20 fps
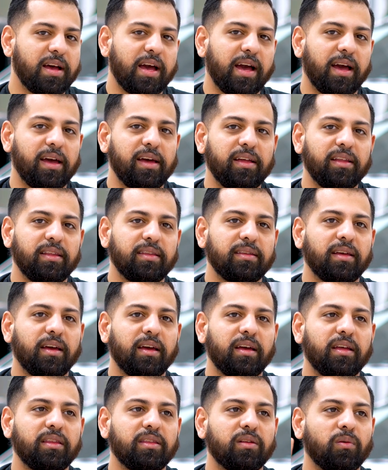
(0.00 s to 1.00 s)

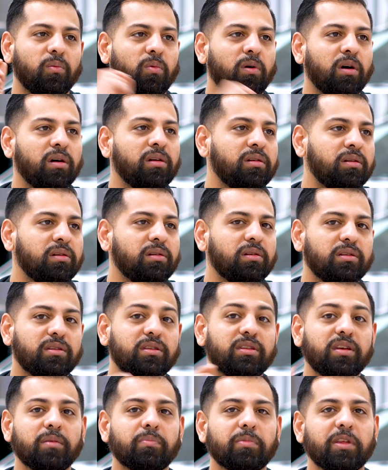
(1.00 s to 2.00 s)
And the one
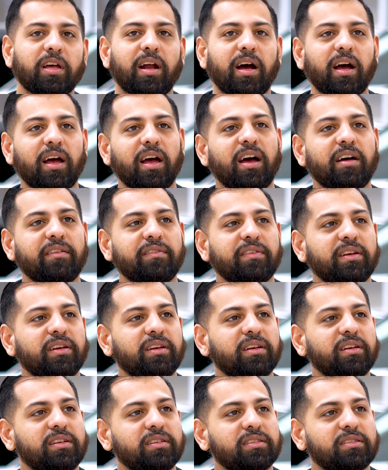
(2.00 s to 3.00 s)
tip that I have
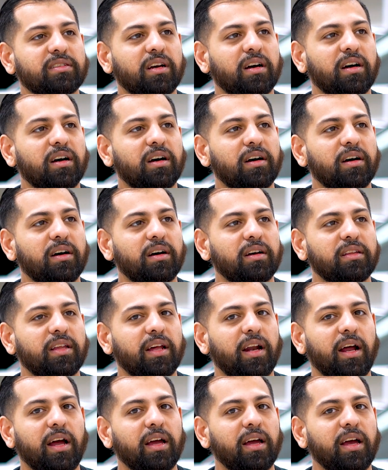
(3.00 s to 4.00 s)
is
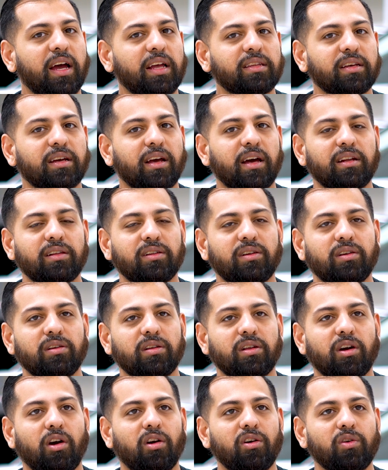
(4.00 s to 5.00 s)
that I had to kind of learn
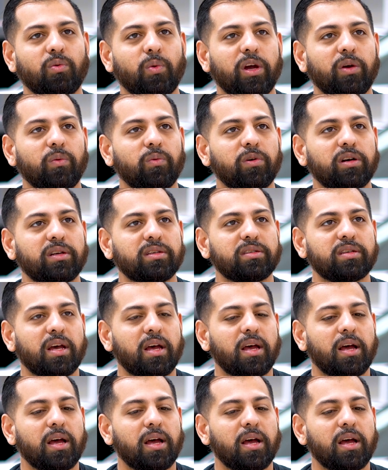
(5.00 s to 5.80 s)
the hard way was,